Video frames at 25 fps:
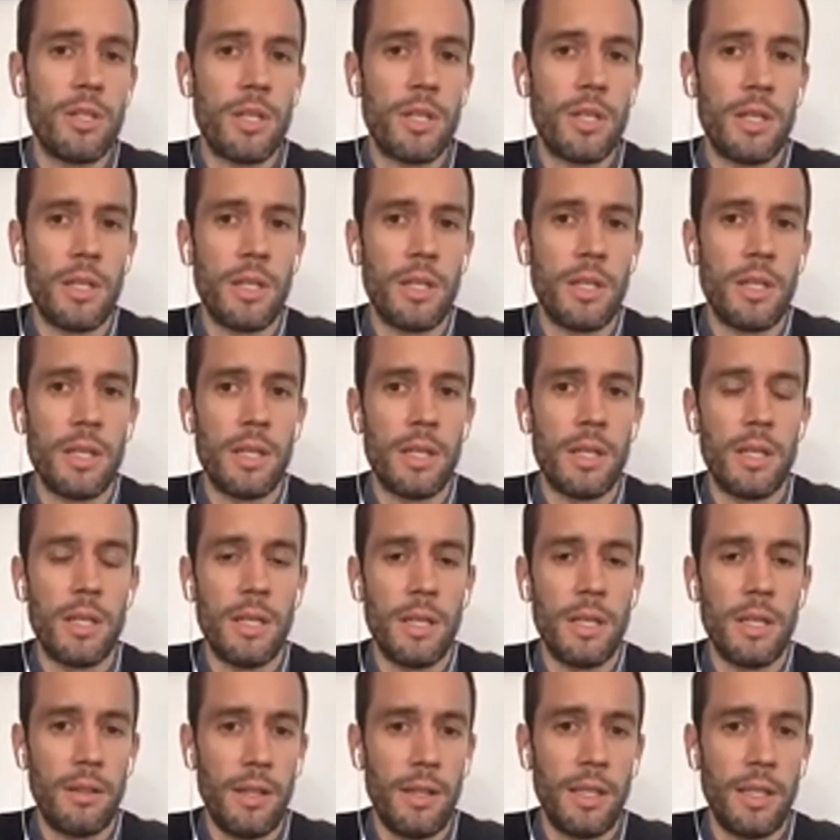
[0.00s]
And
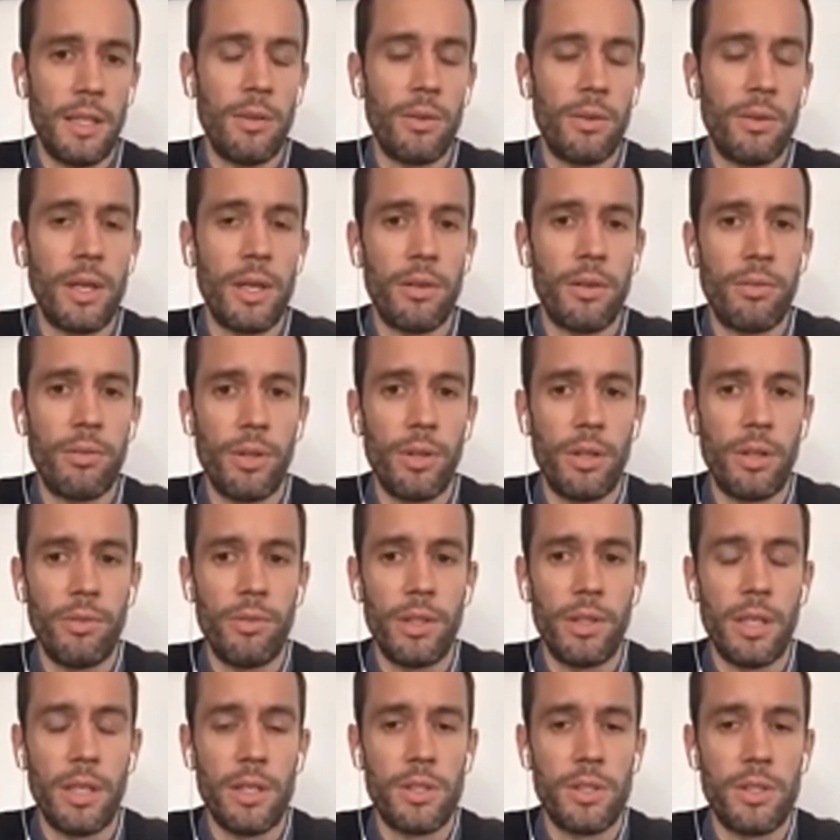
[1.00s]
thank you again for the
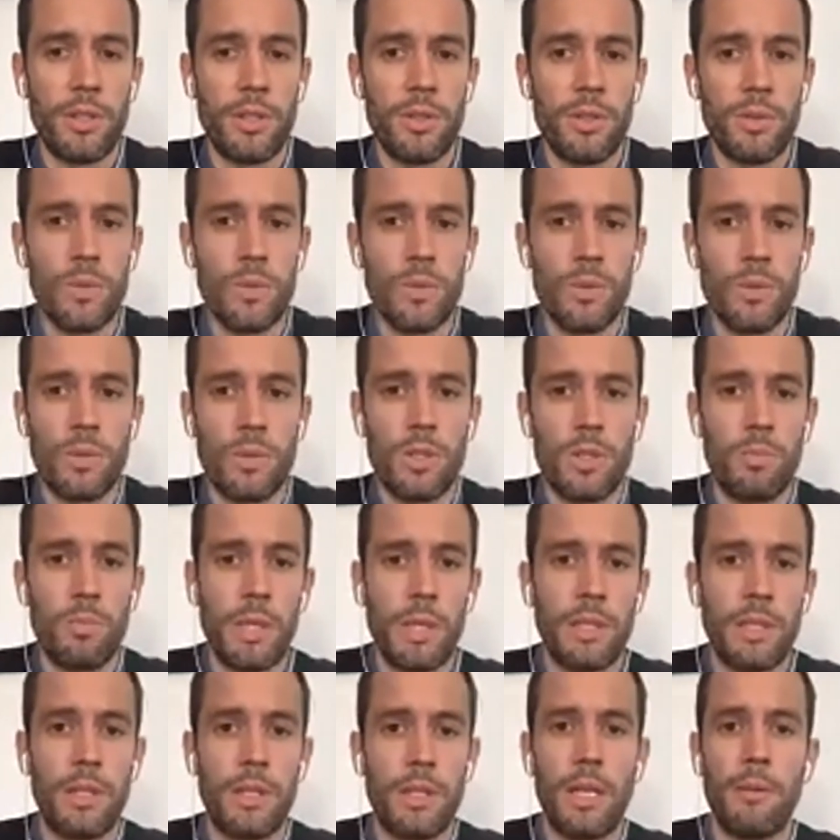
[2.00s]
invitation to
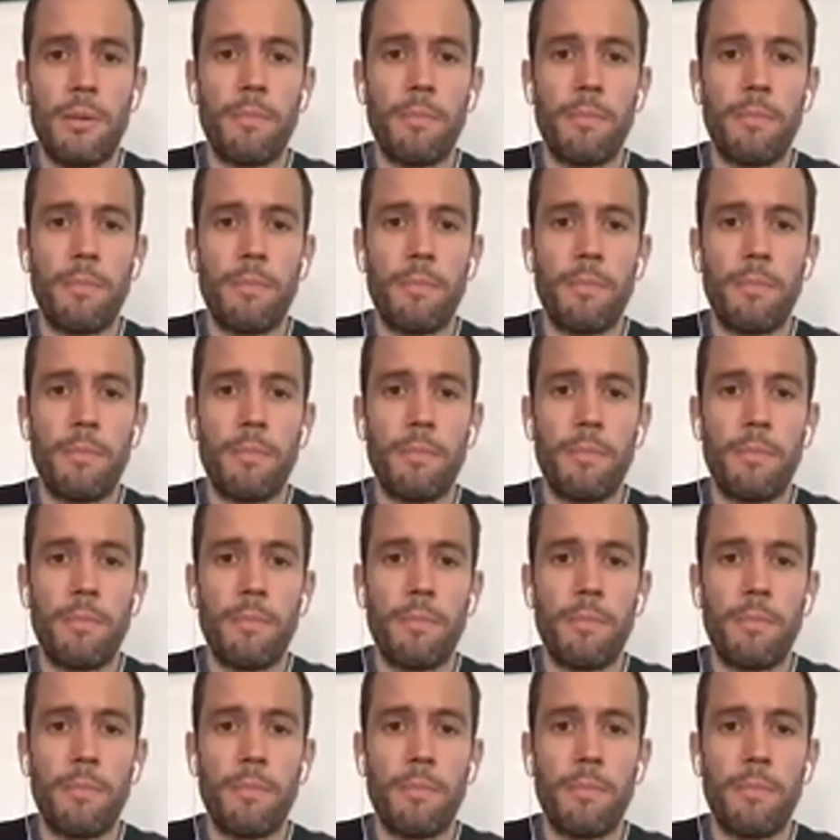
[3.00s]
speak today.